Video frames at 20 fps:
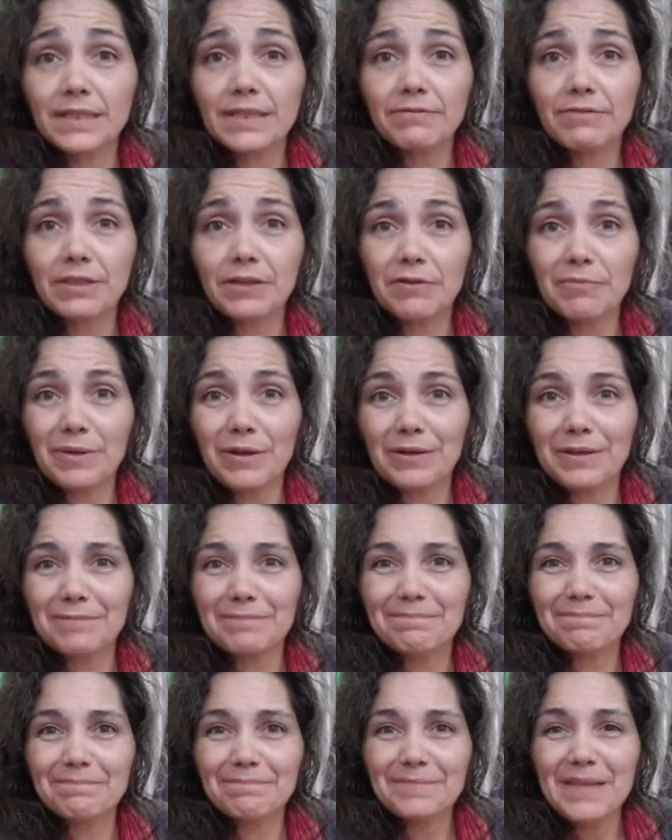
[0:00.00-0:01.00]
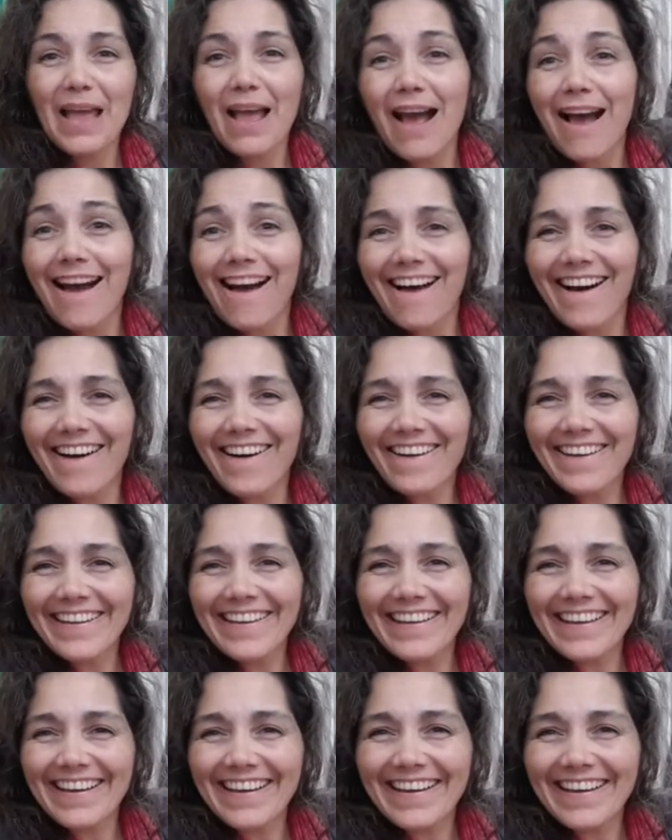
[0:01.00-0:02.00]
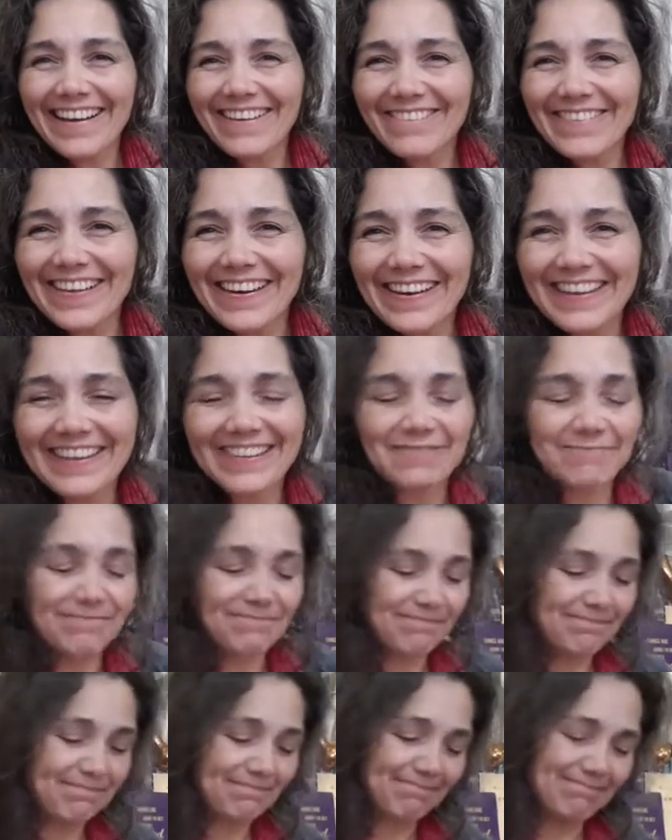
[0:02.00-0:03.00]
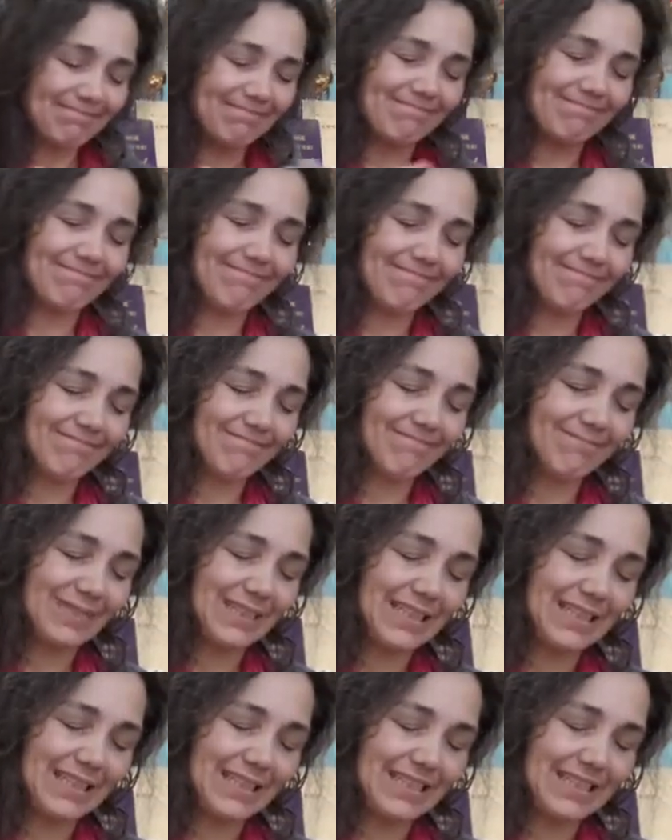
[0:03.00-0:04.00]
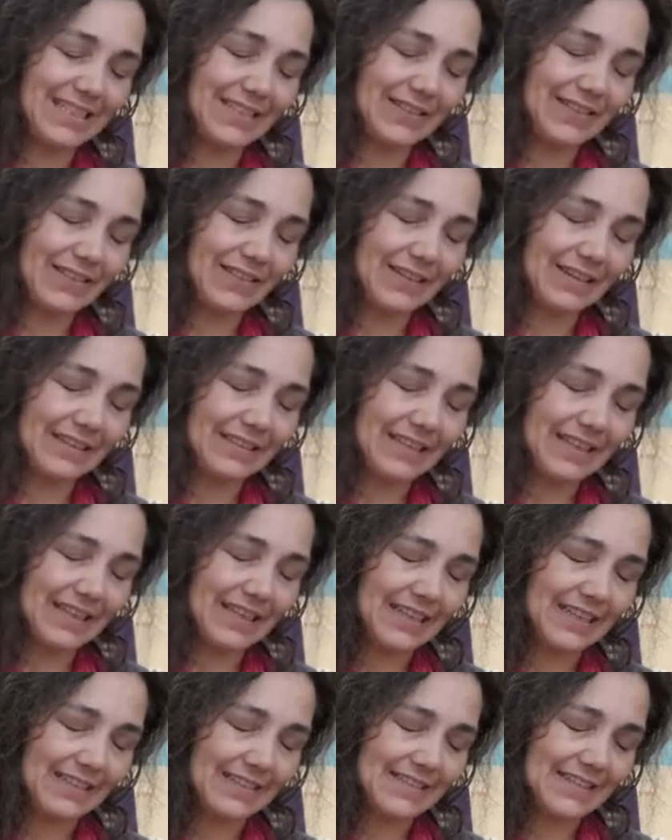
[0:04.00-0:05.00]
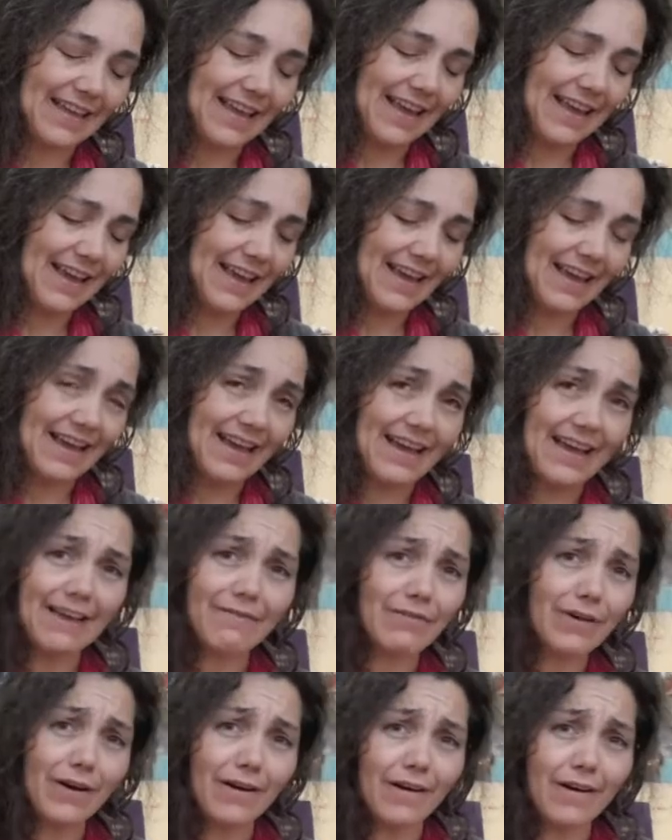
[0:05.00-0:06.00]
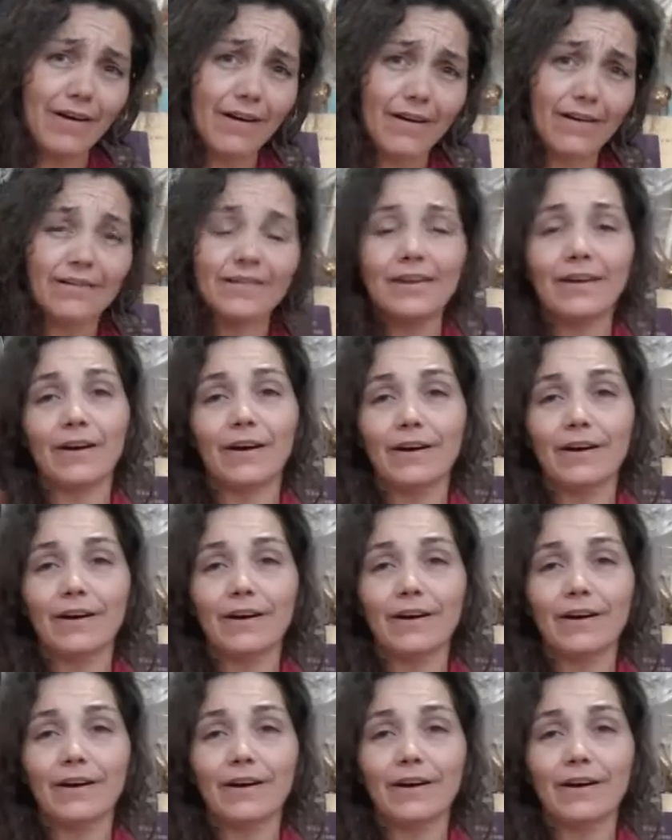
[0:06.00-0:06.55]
Love to hear about it. Okay, I'm out of here mm, biggest heart hugs ever.